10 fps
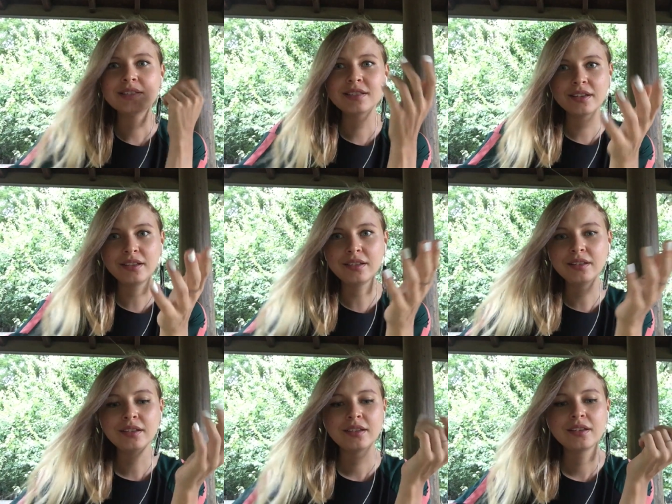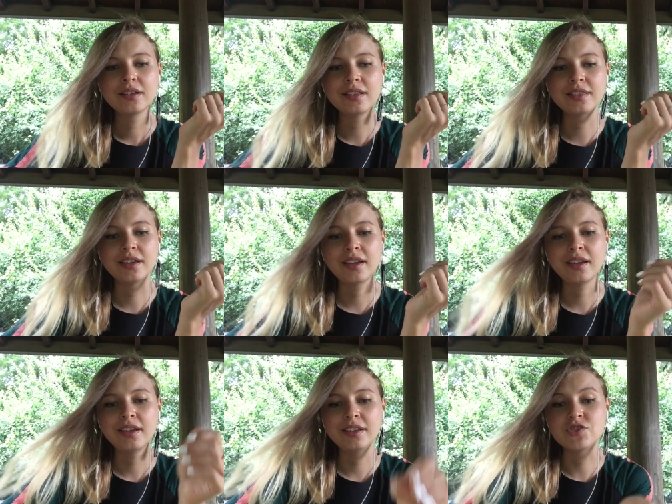till
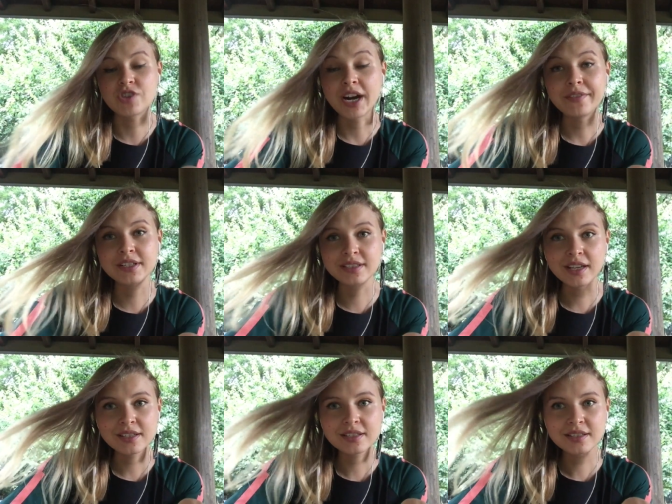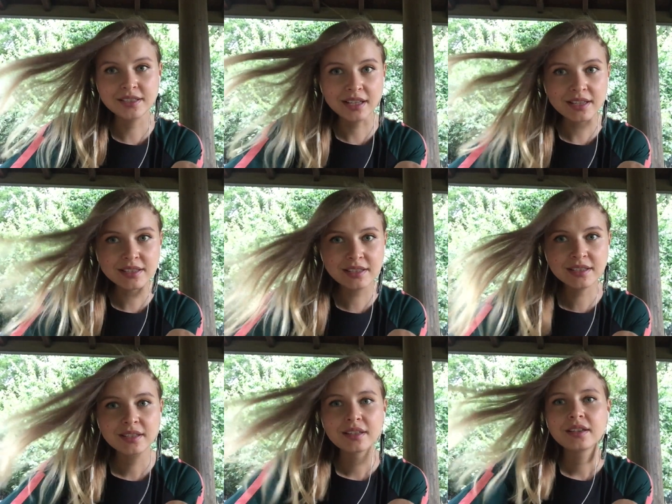the driver's license test,
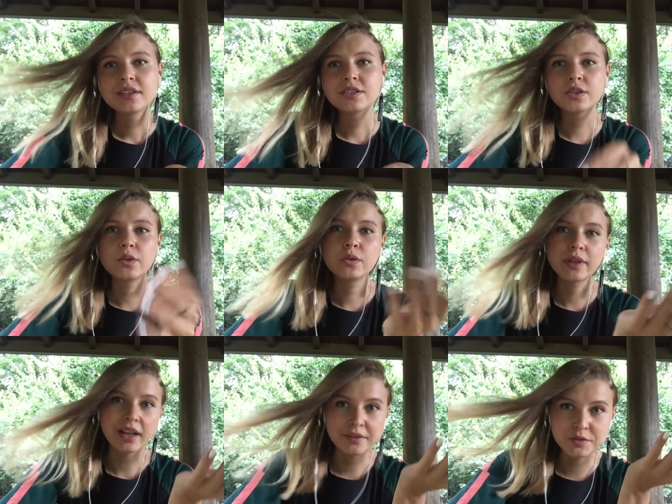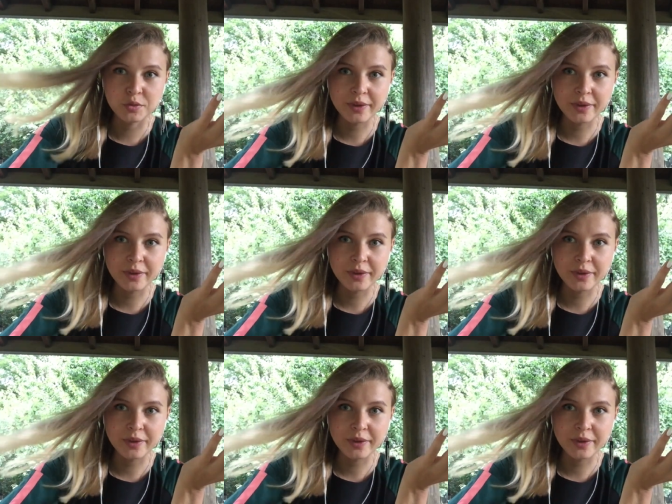so you will have to